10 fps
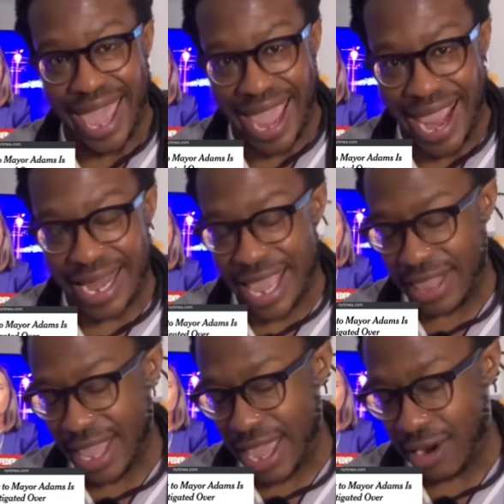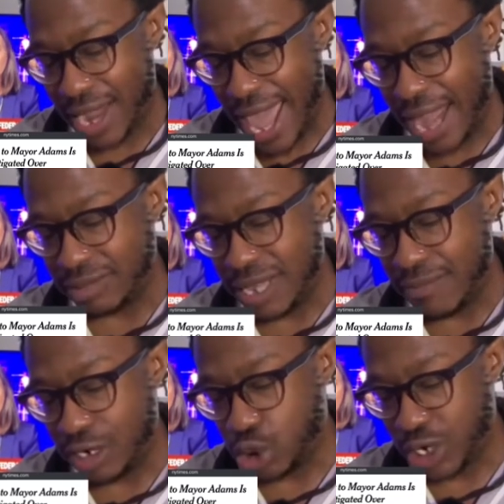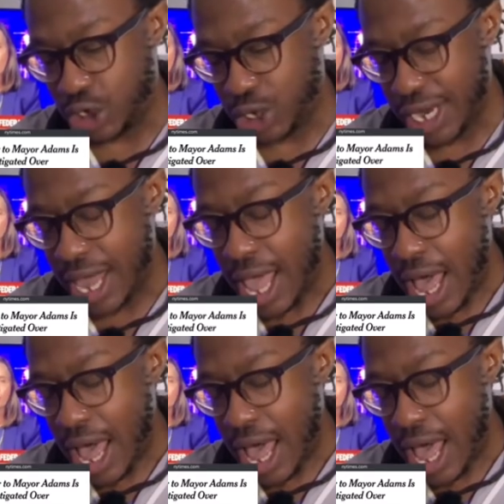aide in the Eric Adams administration,